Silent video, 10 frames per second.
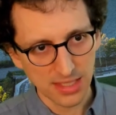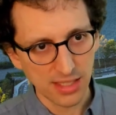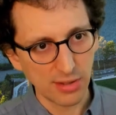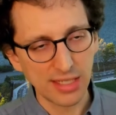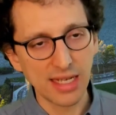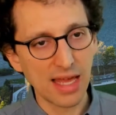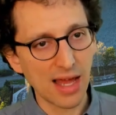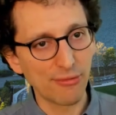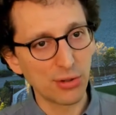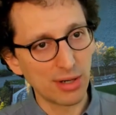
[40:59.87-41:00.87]

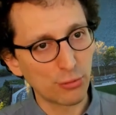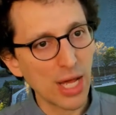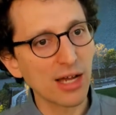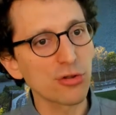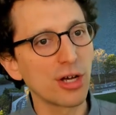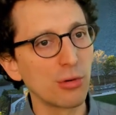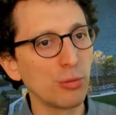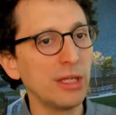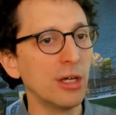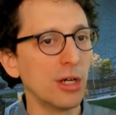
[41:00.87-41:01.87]
After every action,
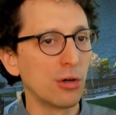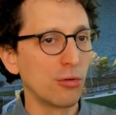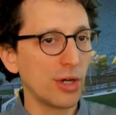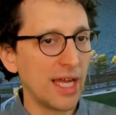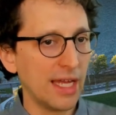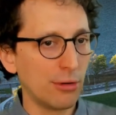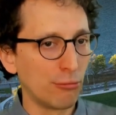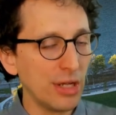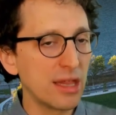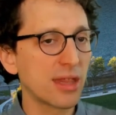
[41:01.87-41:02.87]
we
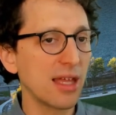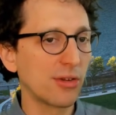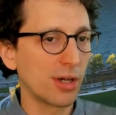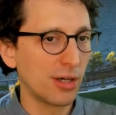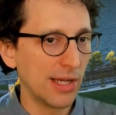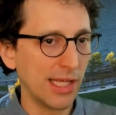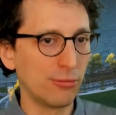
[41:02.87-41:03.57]
recenter and